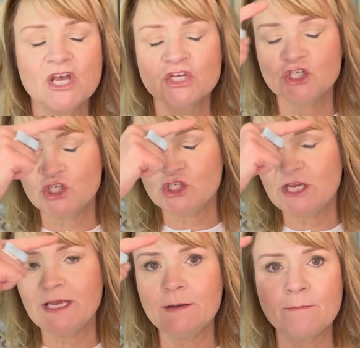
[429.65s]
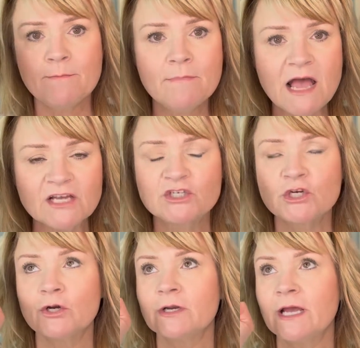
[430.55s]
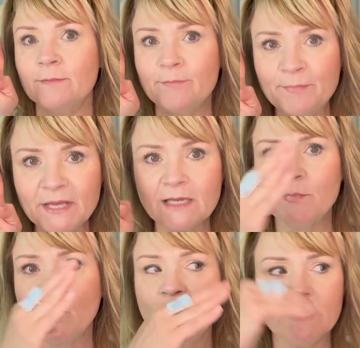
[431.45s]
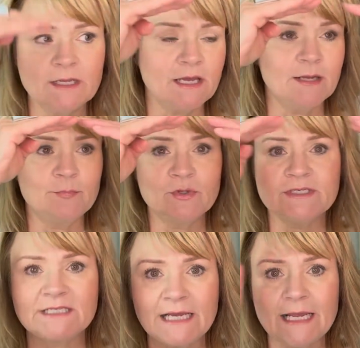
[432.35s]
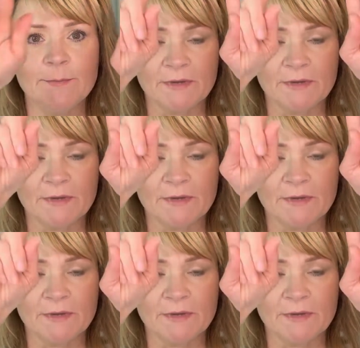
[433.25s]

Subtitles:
she measured and pinpointed and put tape